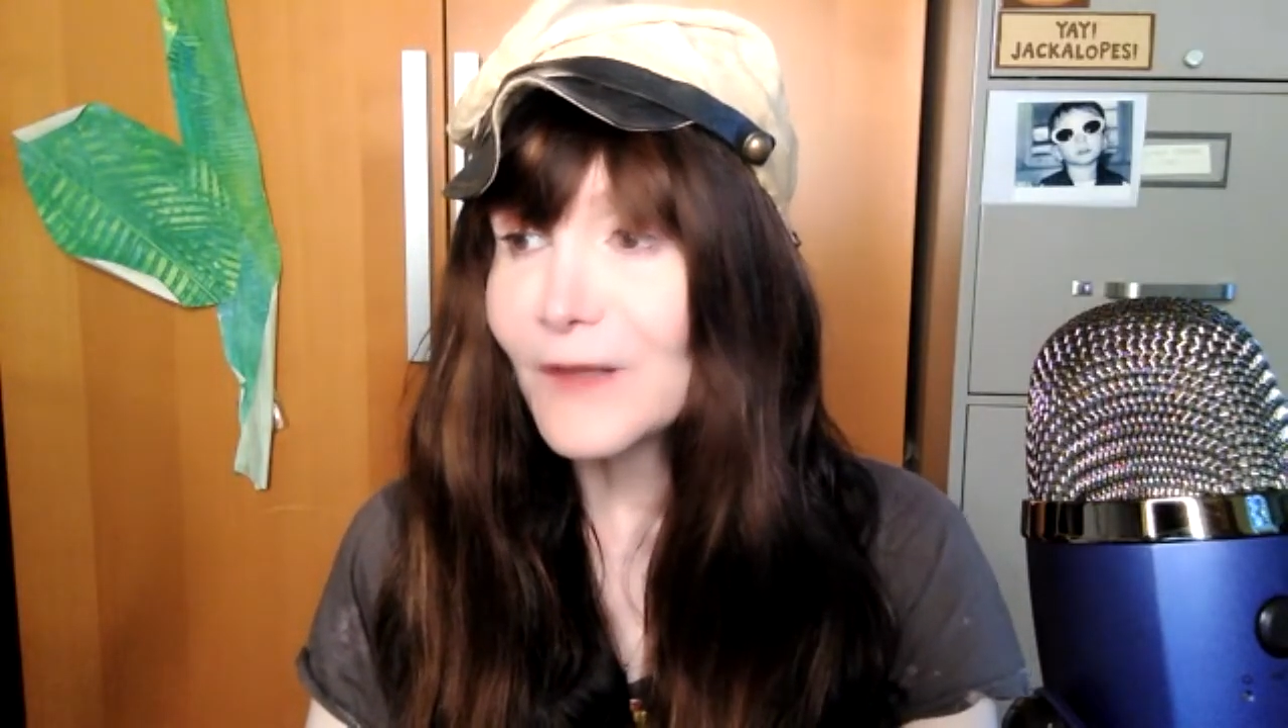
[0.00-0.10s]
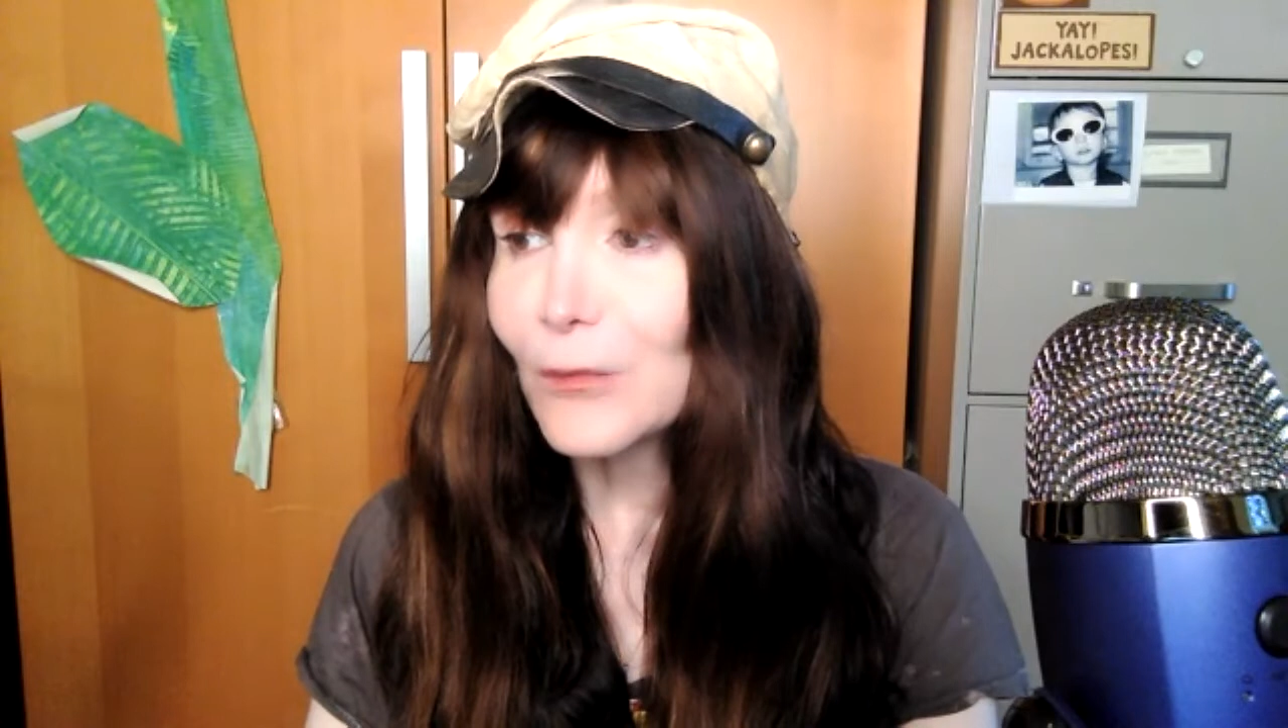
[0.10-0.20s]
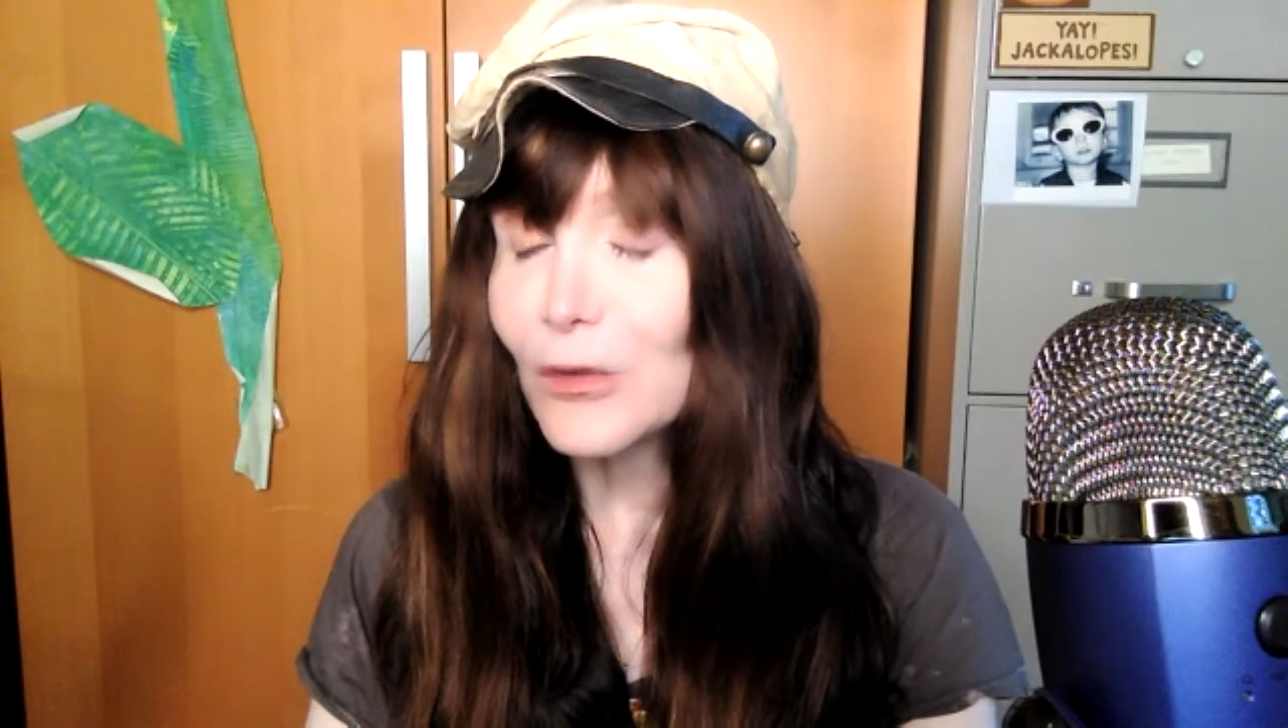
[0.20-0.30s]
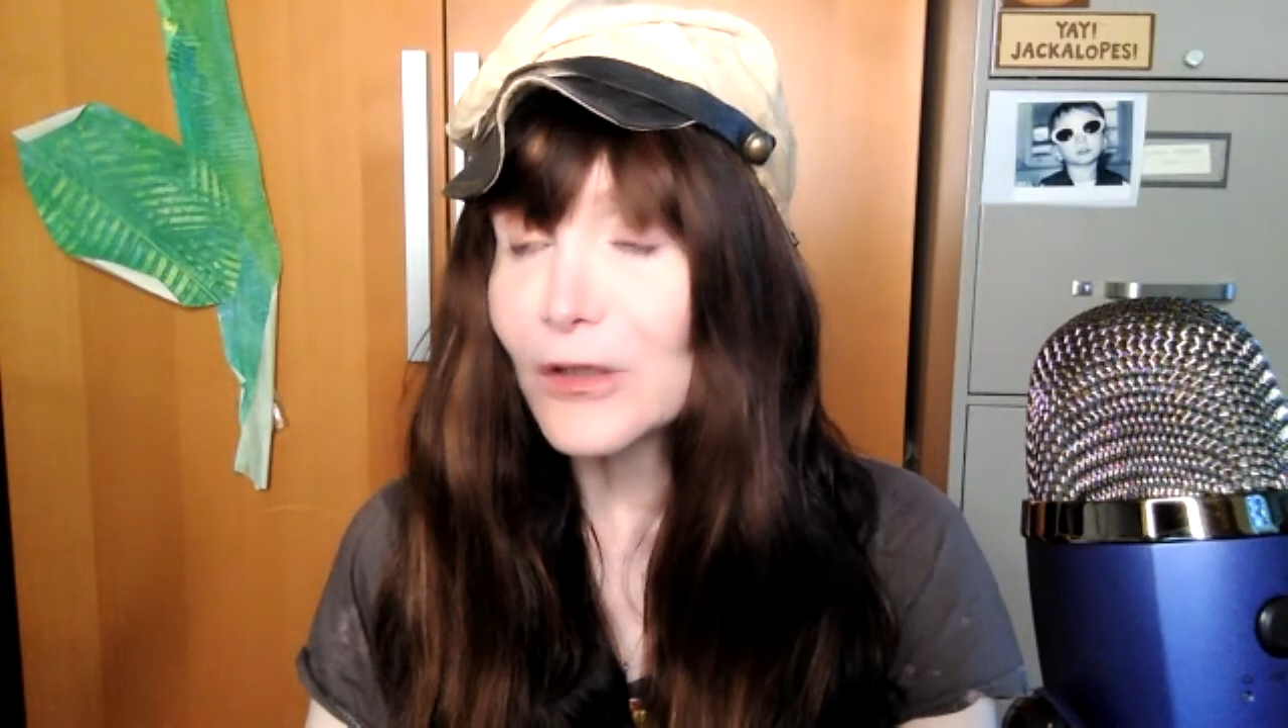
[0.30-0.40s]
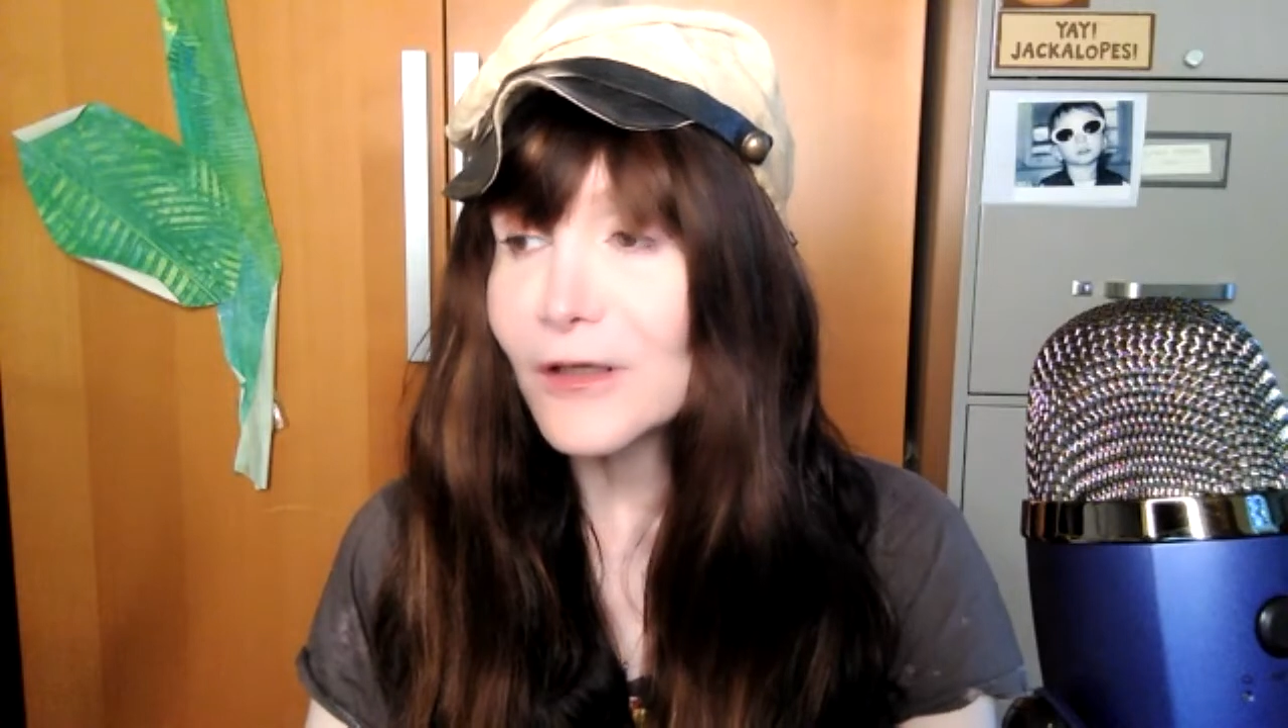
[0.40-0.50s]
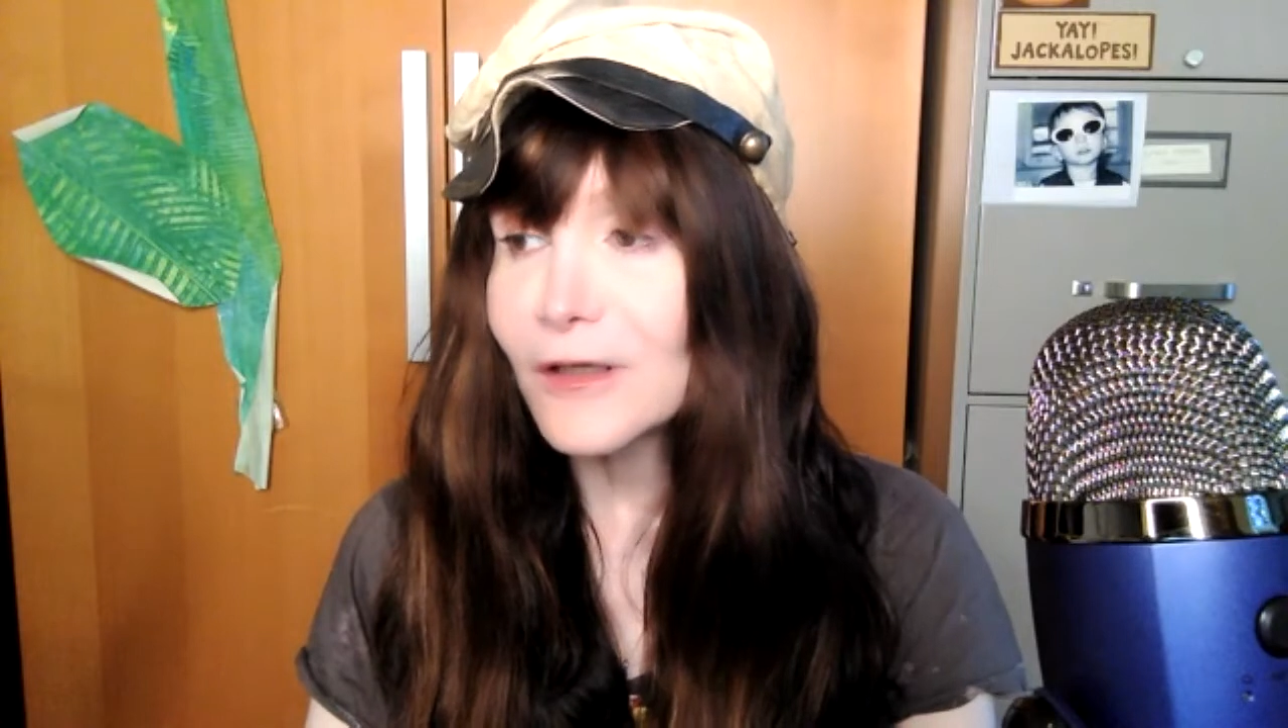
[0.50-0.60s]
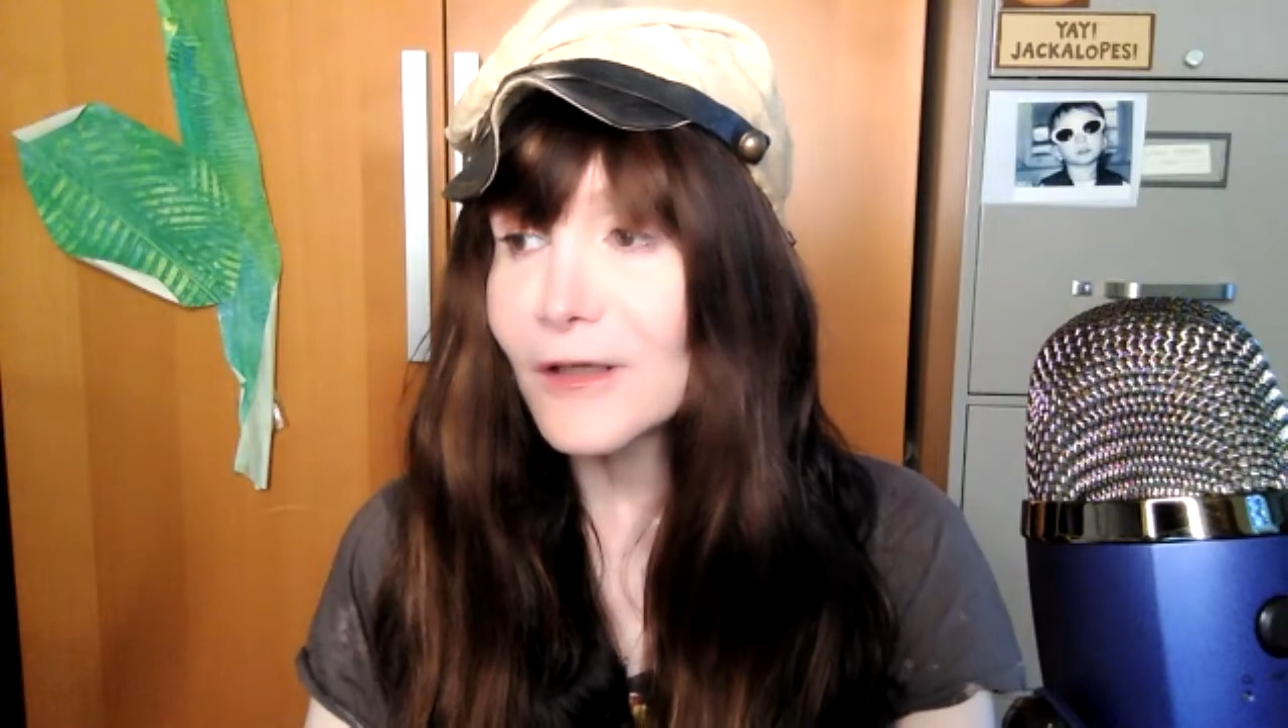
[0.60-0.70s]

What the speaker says: they would